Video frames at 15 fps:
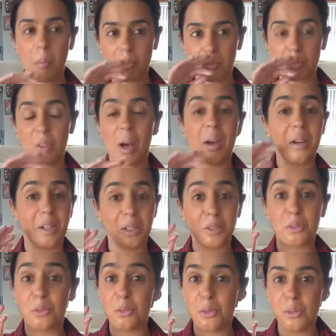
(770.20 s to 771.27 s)
That is
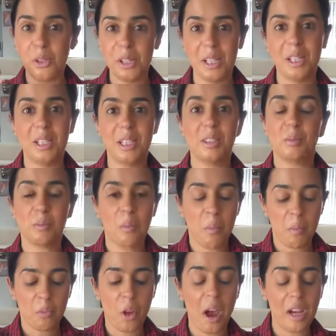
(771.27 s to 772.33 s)
really
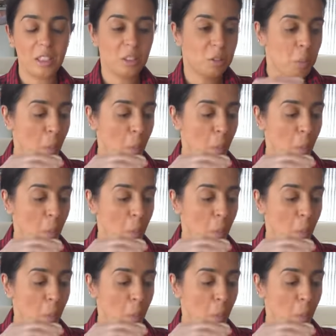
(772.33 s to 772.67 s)
nice.